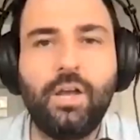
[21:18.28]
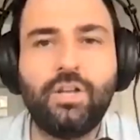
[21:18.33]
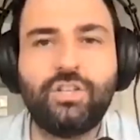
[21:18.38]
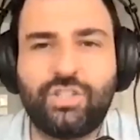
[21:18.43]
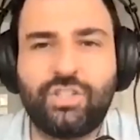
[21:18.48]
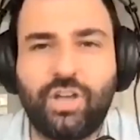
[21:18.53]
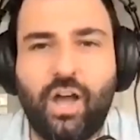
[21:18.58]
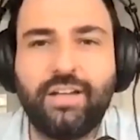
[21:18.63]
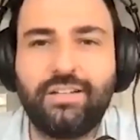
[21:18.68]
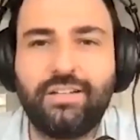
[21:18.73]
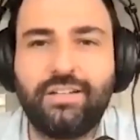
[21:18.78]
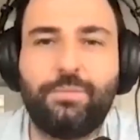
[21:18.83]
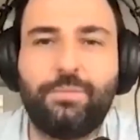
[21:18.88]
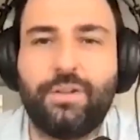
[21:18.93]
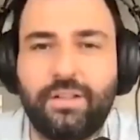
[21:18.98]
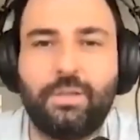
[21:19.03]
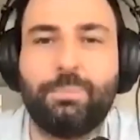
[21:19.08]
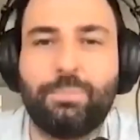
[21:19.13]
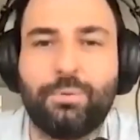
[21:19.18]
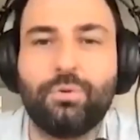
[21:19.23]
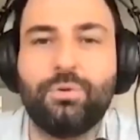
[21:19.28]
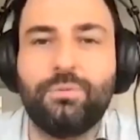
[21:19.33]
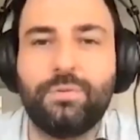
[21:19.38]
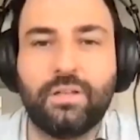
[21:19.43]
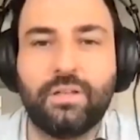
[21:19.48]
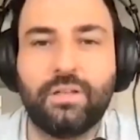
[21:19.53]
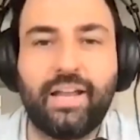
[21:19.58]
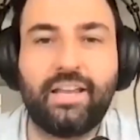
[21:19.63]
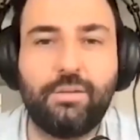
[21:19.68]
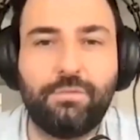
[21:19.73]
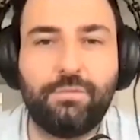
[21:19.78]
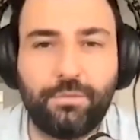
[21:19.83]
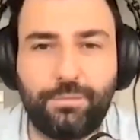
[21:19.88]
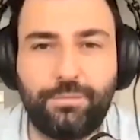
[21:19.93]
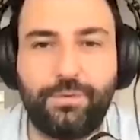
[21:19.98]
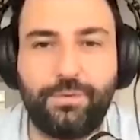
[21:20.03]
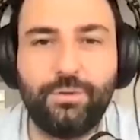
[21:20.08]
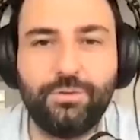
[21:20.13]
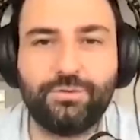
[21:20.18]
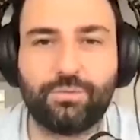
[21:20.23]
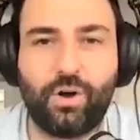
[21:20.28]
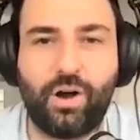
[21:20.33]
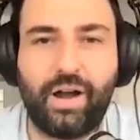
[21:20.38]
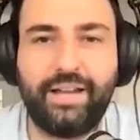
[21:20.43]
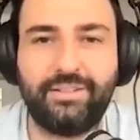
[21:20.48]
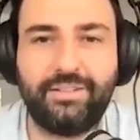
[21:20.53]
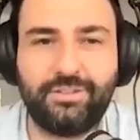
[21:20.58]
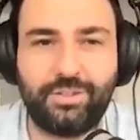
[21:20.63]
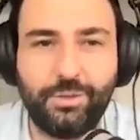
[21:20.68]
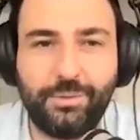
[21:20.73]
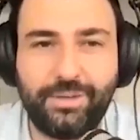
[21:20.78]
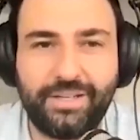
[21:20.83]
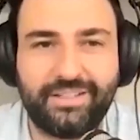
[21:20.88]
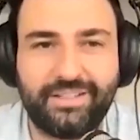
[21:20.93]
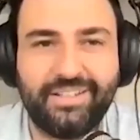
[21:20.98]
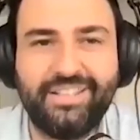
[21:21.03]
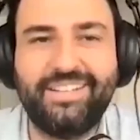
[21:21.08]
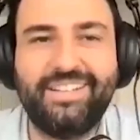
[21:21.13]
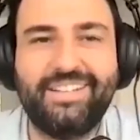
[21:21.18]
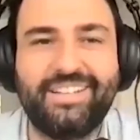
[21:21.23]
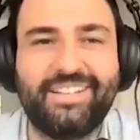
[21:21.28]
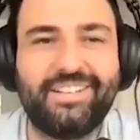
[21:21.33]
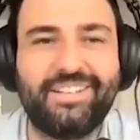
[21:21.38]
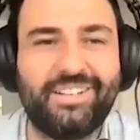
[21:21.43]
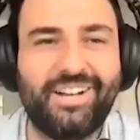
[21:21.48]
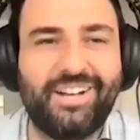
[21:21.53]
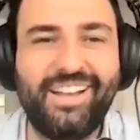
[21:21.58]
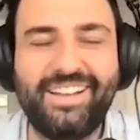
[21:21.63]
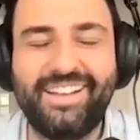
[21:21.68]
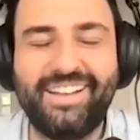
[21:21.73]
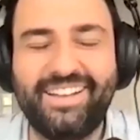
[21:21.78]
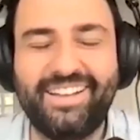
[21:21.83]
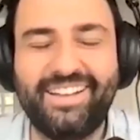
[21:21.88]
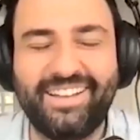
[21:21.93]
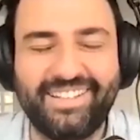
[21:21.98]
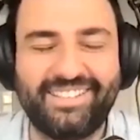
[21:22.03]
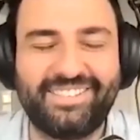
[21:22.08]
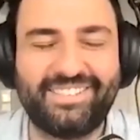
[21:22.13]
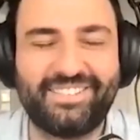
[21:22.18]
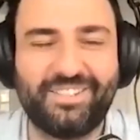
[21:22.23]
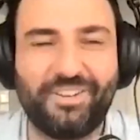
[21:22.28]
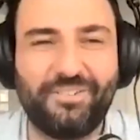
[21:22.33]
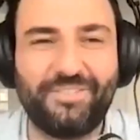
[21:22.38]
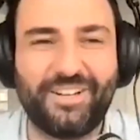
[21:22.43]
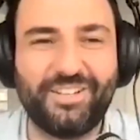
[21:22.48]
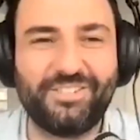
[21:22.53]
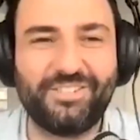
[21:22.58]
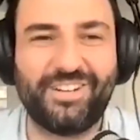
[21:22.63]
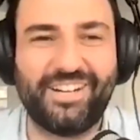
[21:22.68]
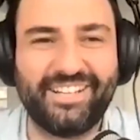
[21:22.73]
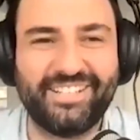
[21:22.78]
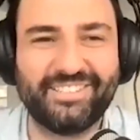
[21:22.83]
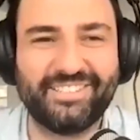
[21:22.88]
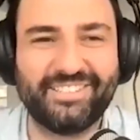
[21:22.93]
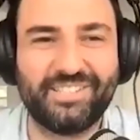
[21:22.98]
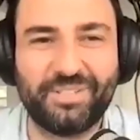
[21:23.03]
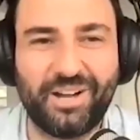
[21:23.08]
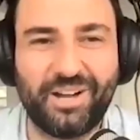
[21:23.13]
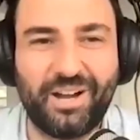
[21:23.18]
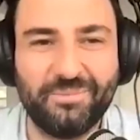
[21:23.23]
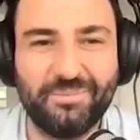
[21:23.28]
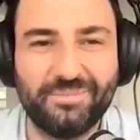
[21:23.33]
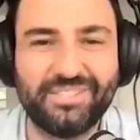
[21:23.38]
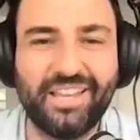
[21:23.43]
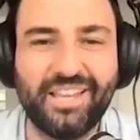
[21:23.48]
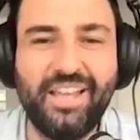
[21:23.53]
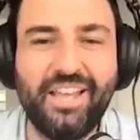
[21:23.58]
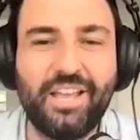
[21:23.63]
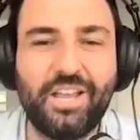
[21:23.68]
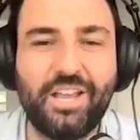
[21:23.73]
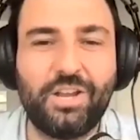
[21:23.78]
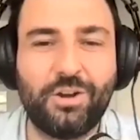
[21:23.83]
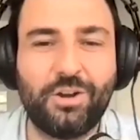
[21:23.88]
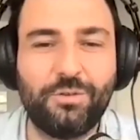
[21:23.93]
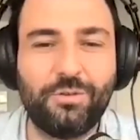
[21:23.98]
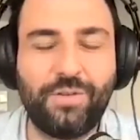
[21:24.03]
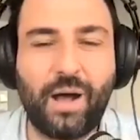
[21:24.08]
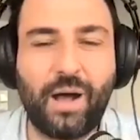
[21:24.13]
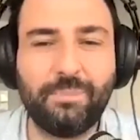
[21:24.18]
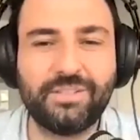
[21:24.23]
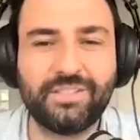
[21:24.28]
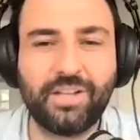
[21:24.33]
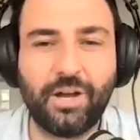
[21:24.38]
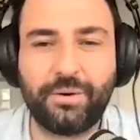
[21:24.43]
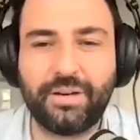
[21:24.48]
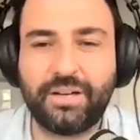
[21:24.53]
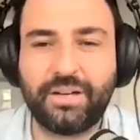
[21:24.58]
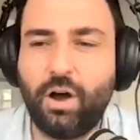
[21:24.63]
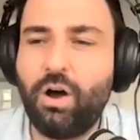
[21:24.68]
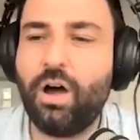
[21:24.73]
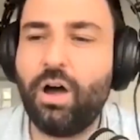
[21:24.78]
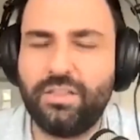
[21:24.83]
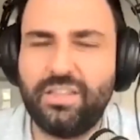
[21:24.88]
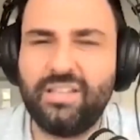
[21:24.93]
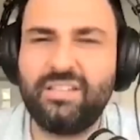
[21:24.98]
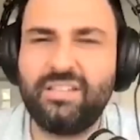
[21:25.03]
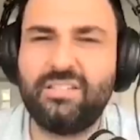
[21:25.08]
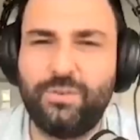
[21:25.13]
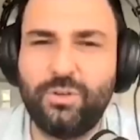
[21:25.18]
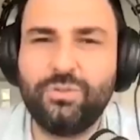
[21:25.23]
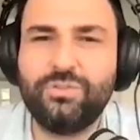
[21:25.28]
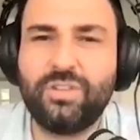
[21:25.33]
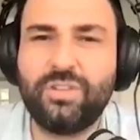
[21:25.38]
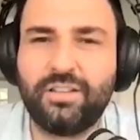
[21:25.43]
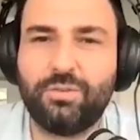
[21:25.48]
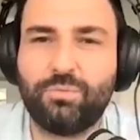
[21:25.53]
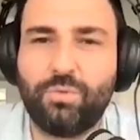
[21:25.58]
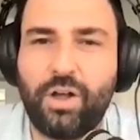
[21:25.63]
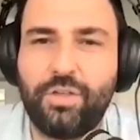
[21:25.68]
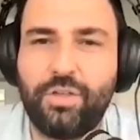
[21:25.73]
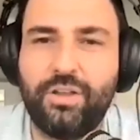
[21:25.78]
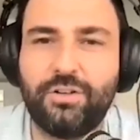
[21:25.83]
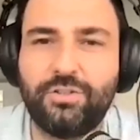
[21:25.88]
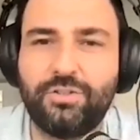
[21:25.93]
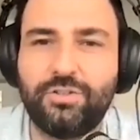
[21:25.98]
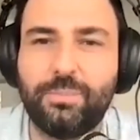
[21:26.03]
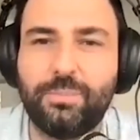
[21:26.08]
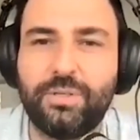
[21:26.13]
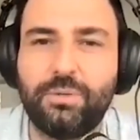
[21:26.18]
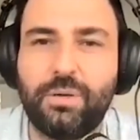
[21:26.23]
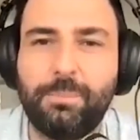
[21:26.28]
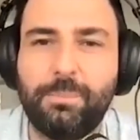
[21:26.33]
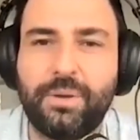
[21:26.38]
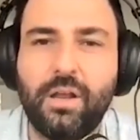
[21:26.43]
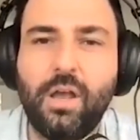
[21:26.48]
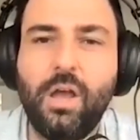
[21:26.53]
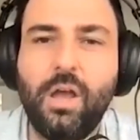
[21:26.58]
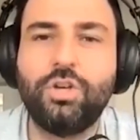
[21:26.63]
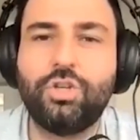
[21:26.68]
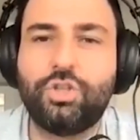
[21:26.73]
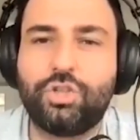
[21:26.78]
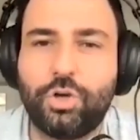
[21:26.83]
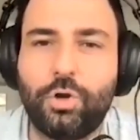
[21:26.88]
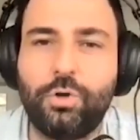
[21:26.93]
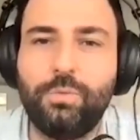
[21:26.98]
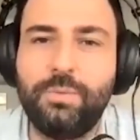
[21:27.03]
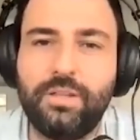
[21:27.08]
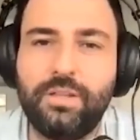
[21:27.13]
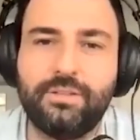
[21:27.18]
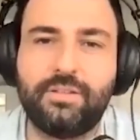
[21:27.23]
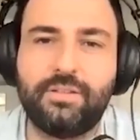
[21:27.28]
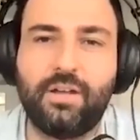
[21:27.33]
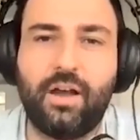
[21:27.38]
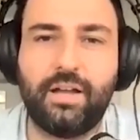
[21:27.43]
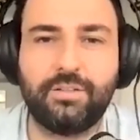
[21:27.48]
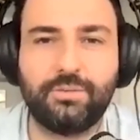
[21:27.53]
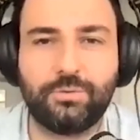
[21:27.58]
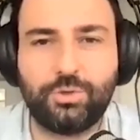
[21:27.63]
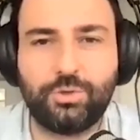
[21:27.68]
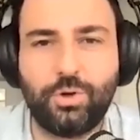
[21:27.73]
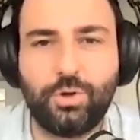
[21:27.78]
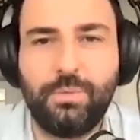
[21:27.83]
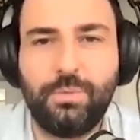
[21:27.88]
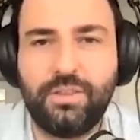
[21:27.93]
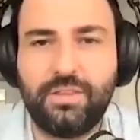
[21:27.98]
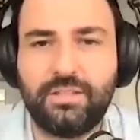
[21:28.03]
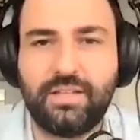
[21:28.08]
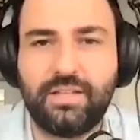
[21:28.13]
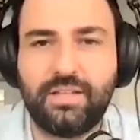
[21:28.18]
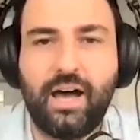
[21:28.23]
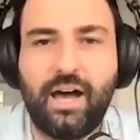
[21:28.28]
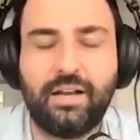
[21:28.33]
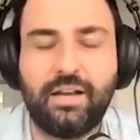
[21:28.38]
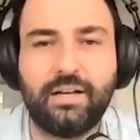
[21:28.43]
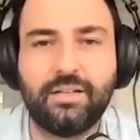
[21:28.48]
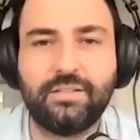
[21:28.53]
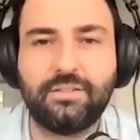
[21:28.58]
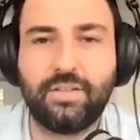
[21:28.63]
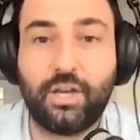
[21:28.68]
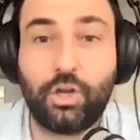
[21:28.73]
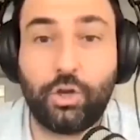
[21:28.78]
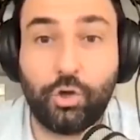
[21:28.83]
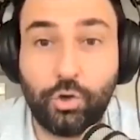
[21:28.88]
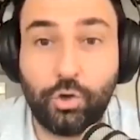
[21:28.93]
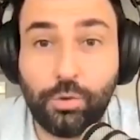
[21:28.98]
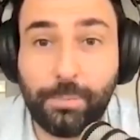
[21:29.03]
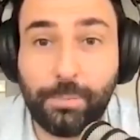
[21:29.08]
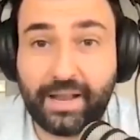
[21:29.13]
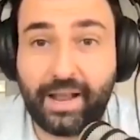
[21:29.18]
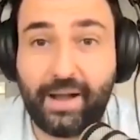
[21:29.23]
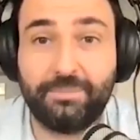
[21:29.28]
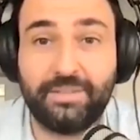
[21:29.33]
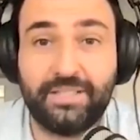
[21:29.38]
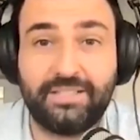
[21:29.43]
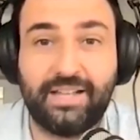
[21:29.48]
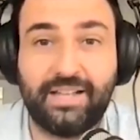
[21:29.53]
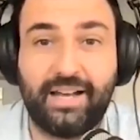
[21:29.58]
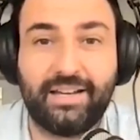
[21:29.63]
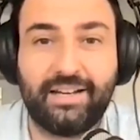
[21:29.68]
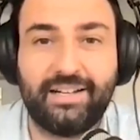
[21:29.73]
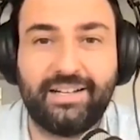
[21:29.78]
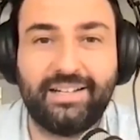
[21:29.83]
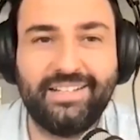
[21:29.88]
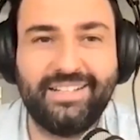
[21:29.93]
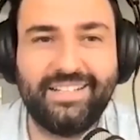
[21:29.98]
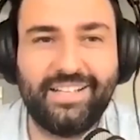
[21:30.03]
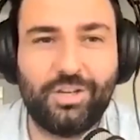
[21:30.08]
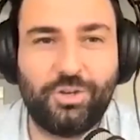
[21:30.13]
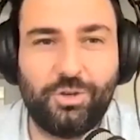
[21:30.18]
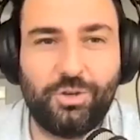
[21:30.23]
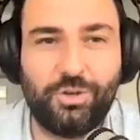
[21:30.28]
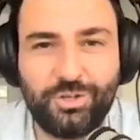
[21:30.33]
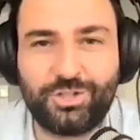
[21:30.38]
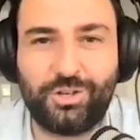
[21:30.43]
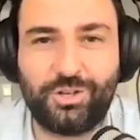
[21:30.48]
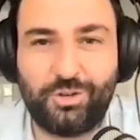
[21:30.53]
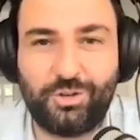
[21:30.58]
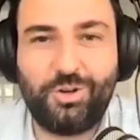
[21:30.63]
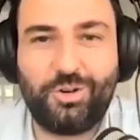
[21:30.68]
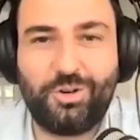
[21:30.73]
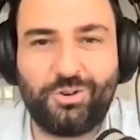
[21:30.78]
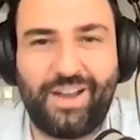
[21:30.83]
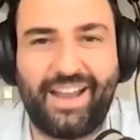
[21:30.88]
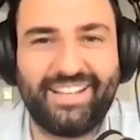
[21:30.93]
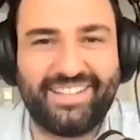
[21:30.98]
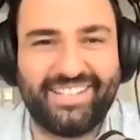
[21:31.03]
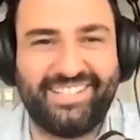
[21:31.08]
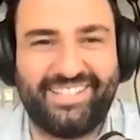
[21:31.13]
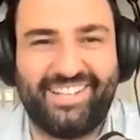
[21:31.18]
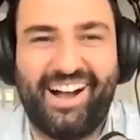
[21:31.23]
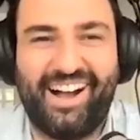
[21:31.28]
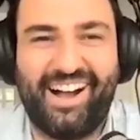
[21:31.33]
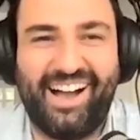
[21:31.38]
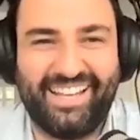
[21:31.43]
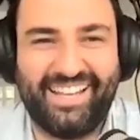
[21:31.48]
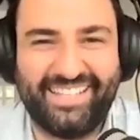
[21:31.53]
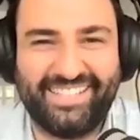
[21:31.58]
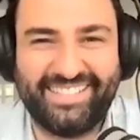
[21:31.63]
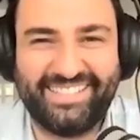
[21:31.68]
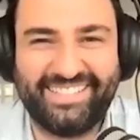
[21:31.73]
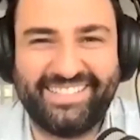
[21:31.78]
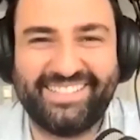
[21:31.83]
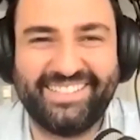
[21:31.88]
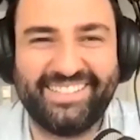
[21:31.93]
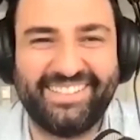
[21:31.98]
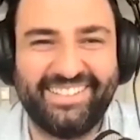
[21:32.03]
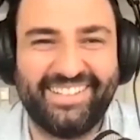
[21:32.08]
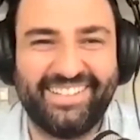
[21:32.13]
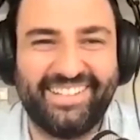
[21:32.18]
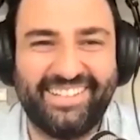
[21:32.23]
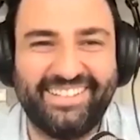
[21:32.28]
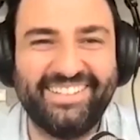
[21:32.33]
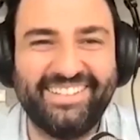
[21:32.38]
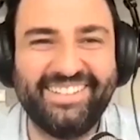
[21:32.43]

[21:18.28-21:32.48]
scientifically proven. Like, if it feels right, do it. You know, it's so frustrating sometimes, you know, farmers going, oh, this feels like the right thing I should be doing, but show me the science or show me the data. It's like, you become the data. You create the science, you know?